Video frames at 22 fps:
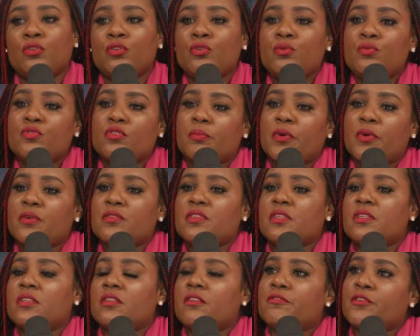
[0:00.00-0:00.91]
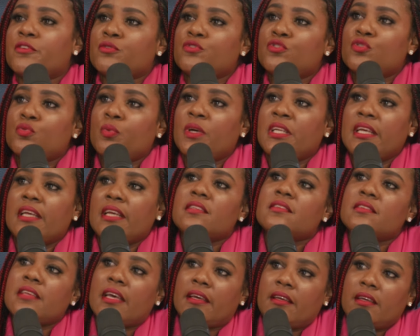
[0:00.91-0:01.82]
lose a person in the first 28
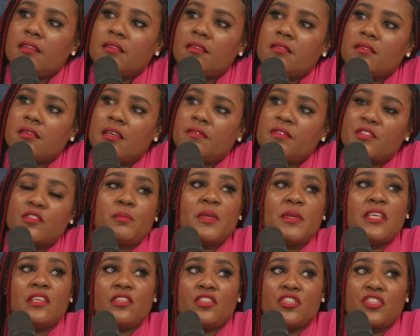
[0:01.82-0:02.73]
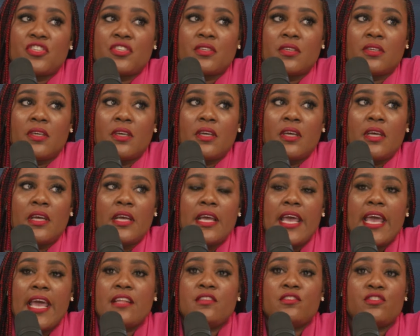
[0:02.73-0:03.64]
seconds of a speech.
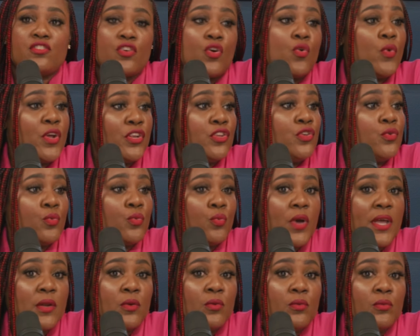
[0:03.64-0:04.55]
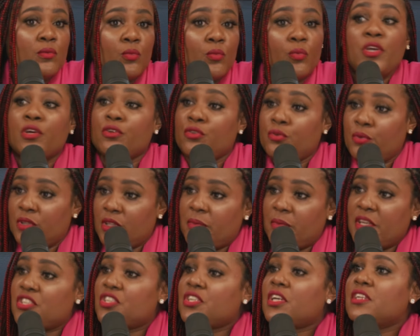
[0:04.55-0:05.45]
And so when you when we are doing the
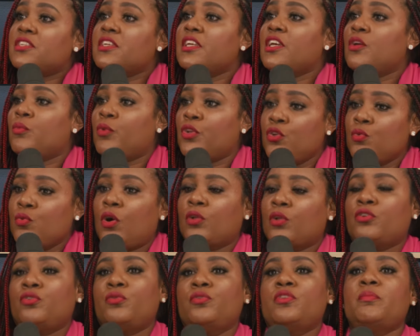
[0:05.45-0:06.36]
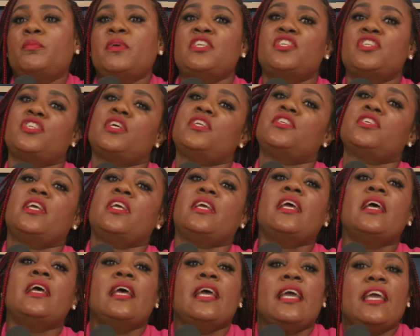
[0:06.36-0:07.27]
pitch judging and when you all are doing the pitch judging,
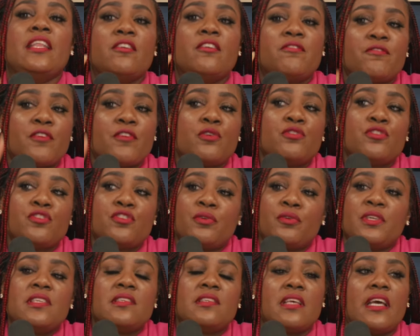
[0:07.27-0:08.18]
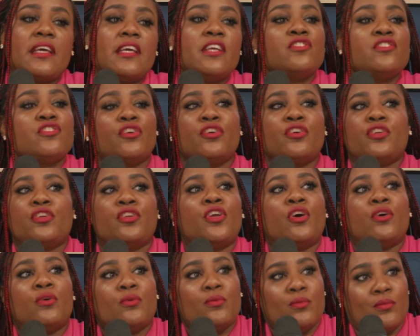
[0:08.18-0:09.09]
in the first 30 seconds you're going to
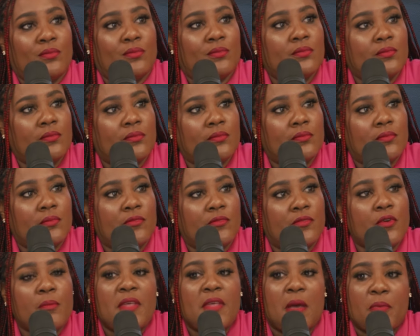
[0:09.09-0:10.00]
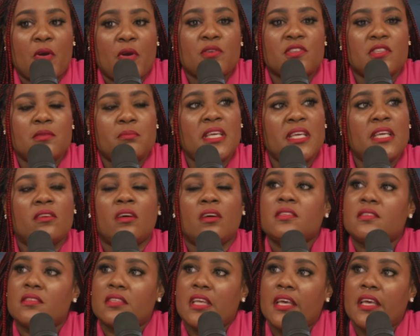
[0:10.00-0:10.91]
know from that person being on
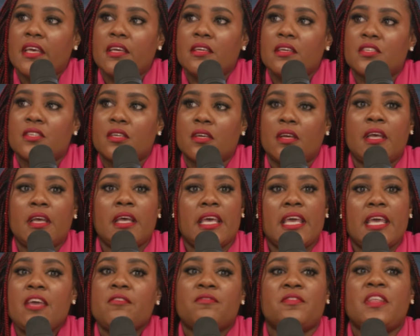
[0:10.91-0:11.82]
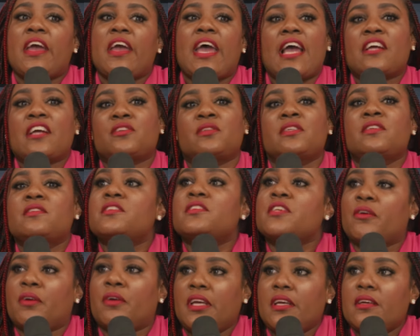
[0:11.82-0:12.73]
stage if they're actually
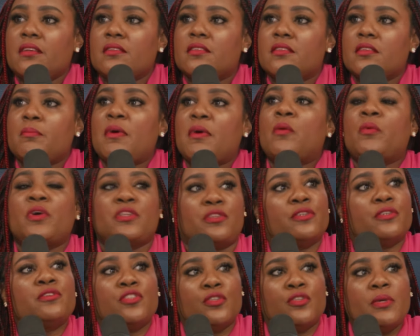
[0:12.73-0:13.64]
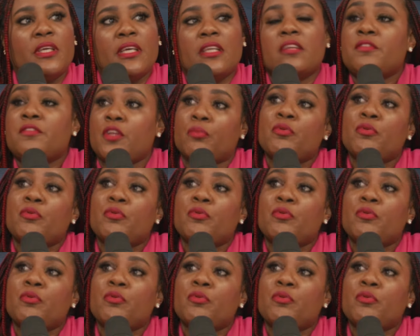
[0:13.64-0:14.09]
serious about what they're doing and if they're